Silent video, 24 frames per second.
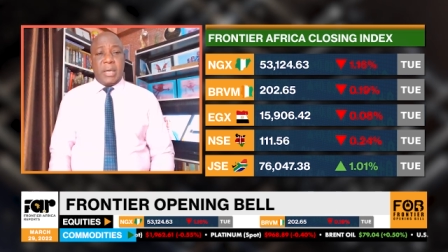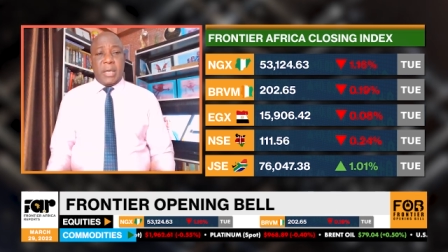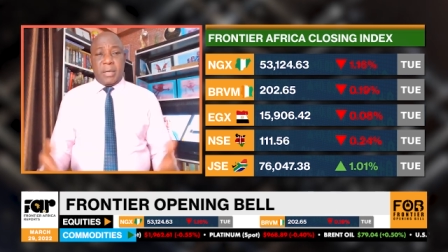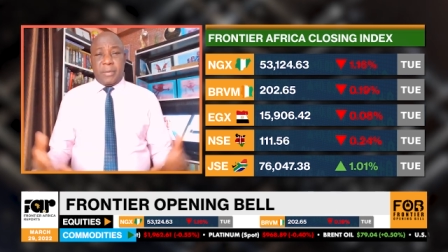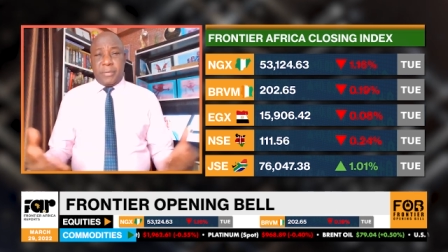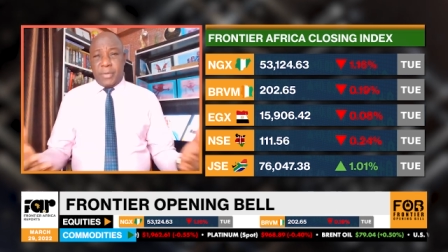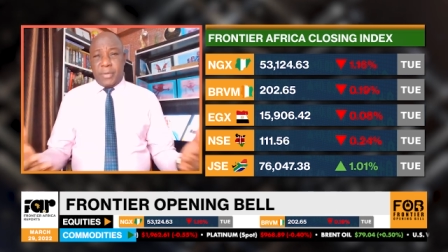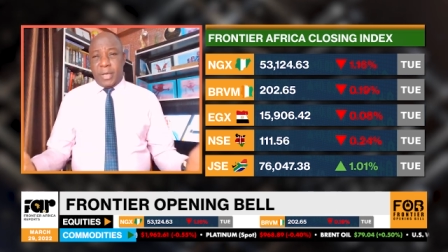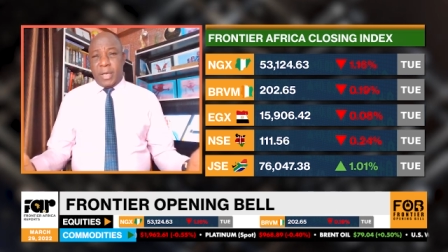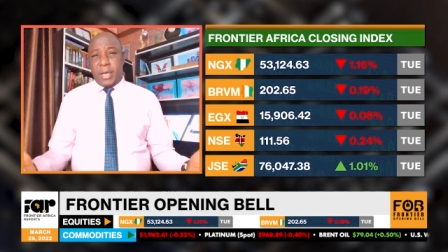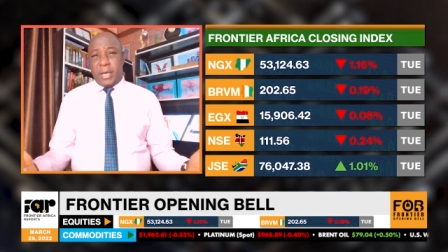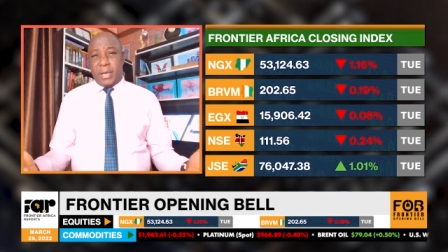
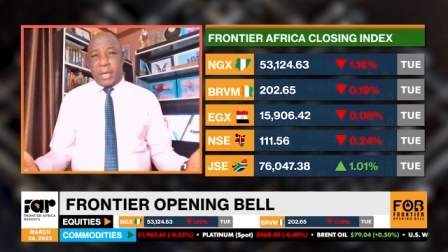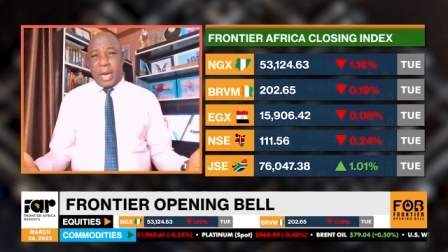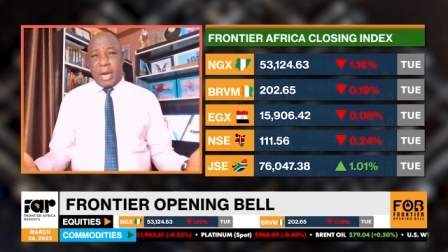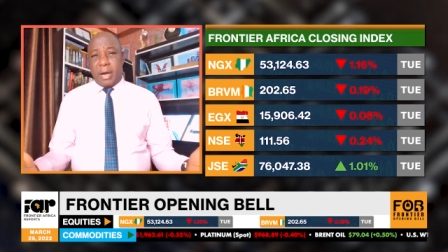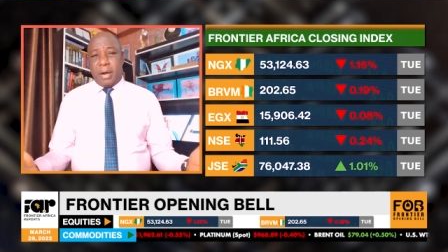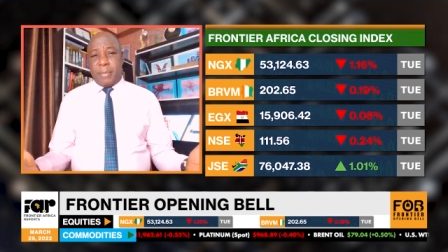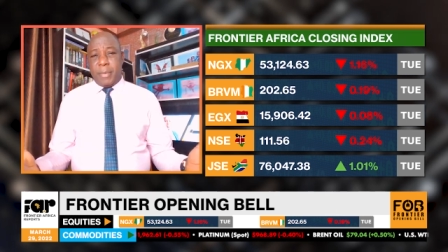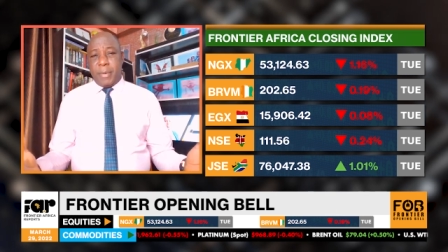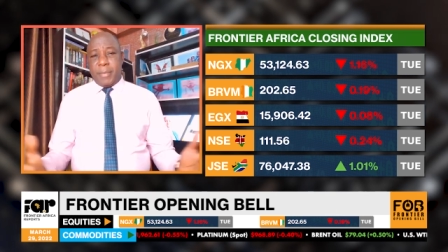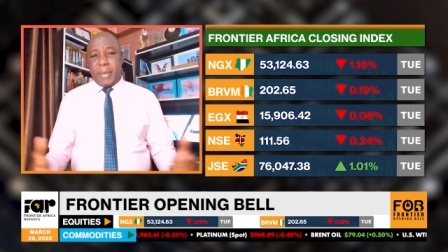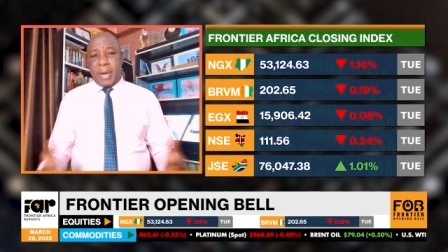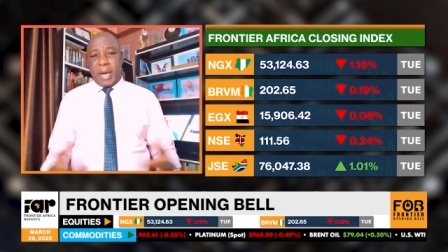The
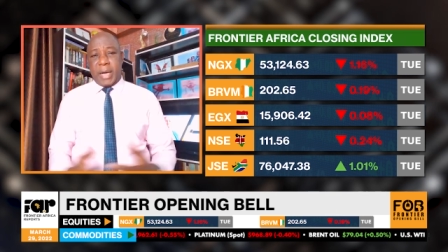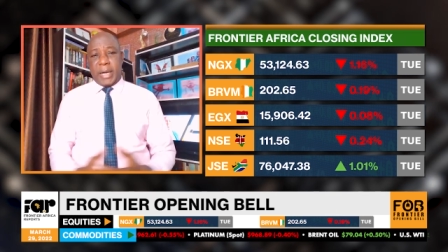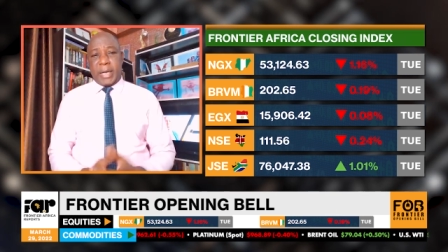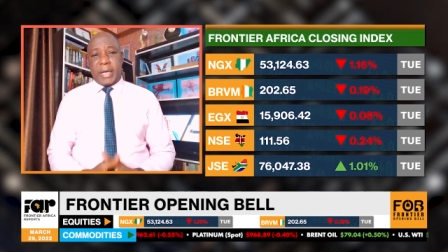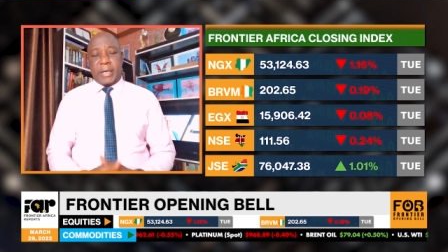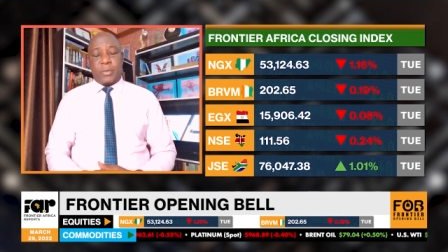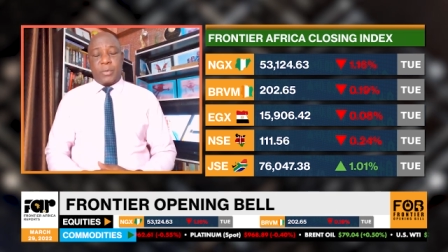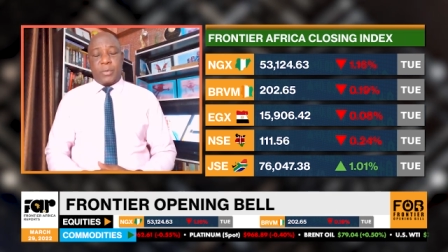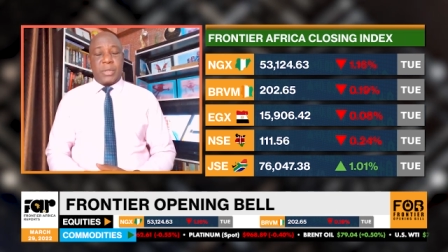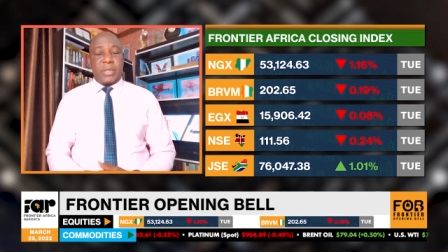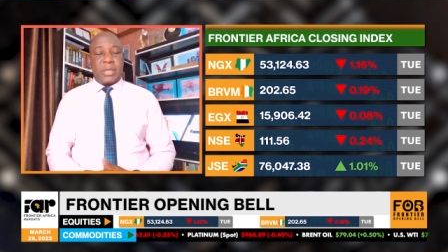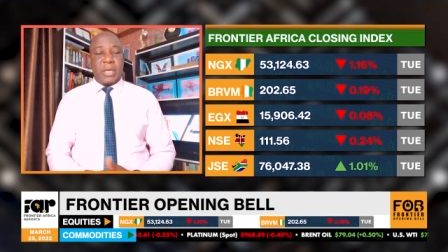Nairobi
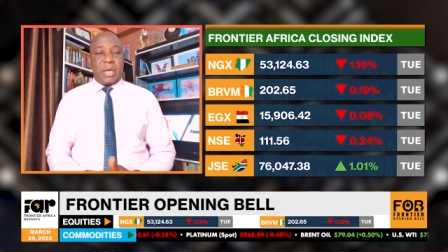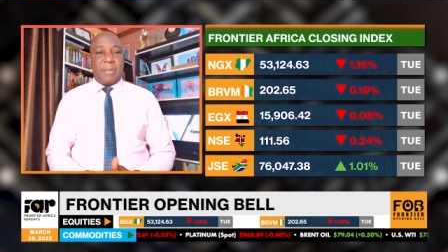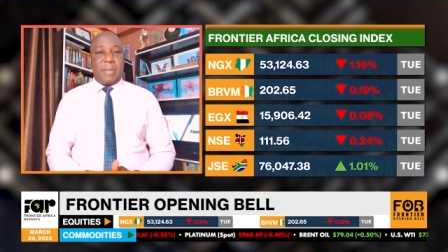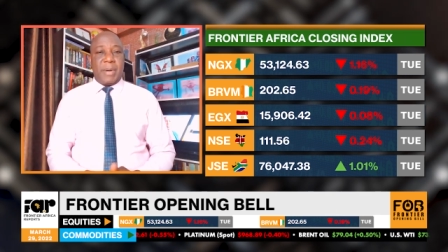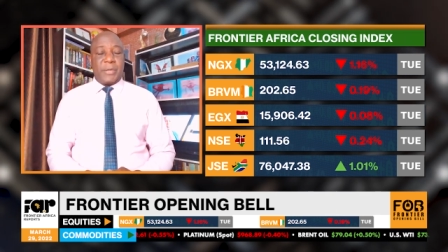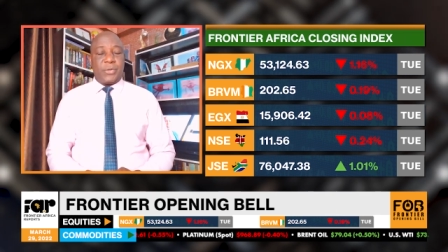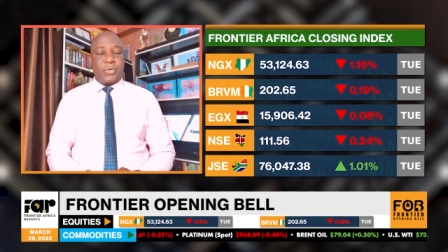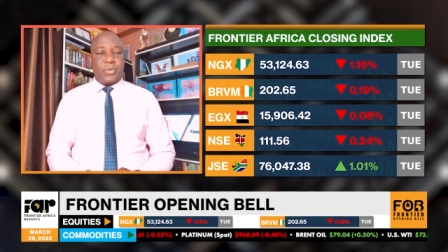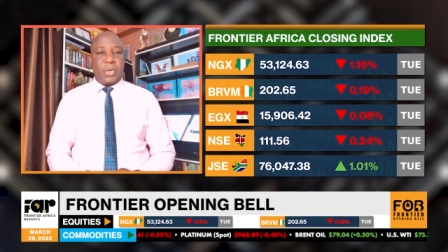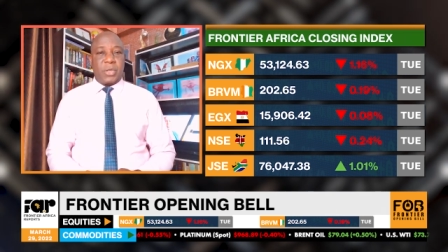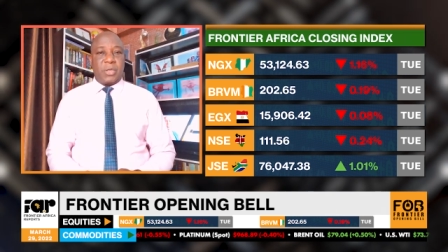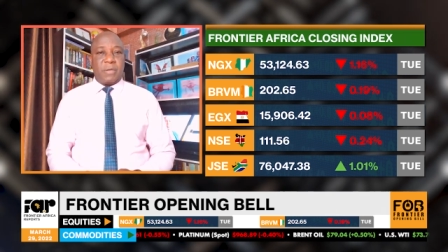market was down
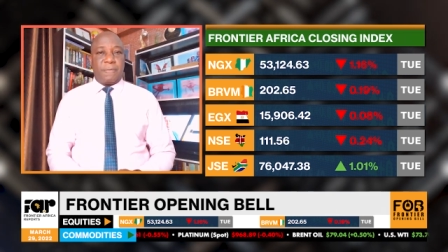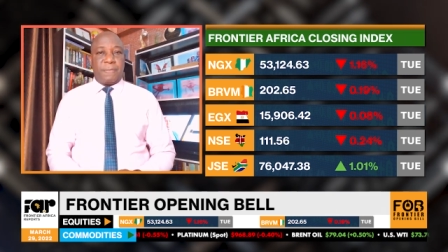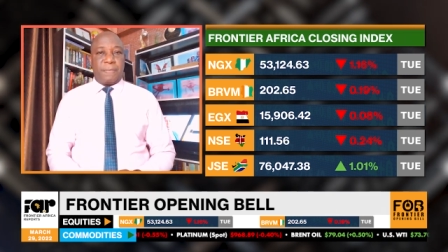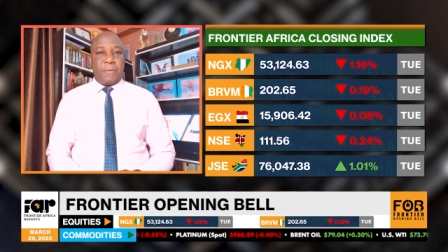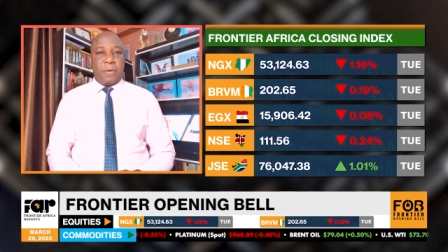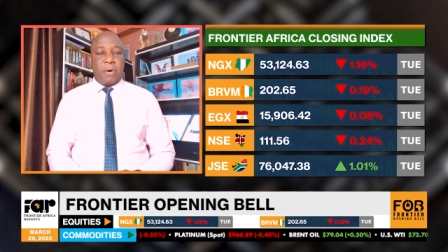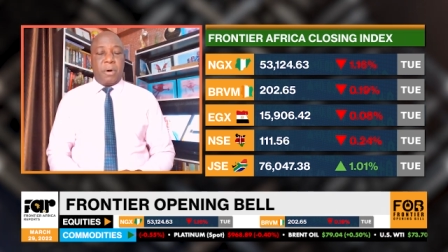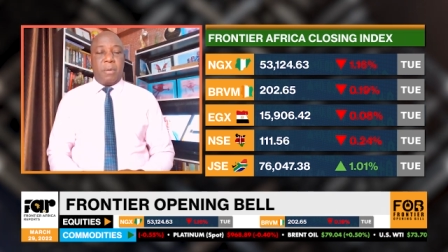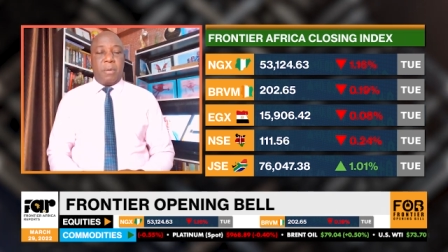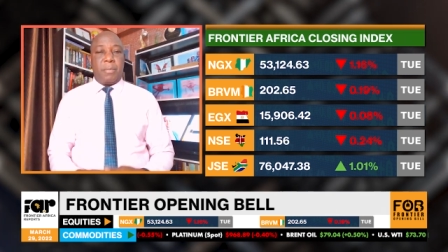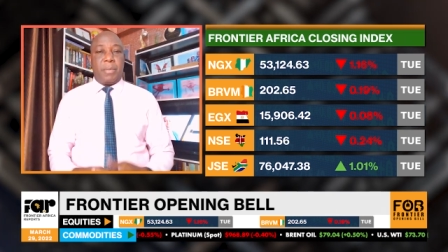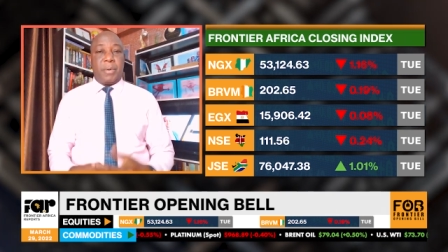by
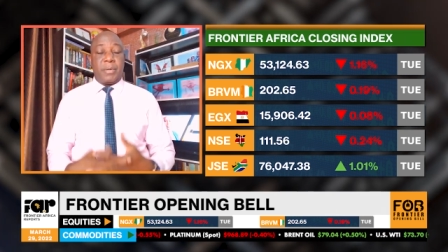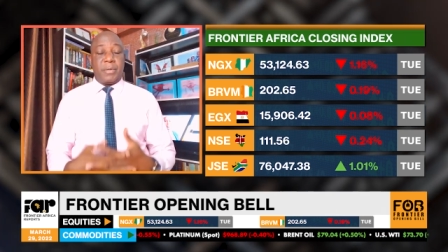24,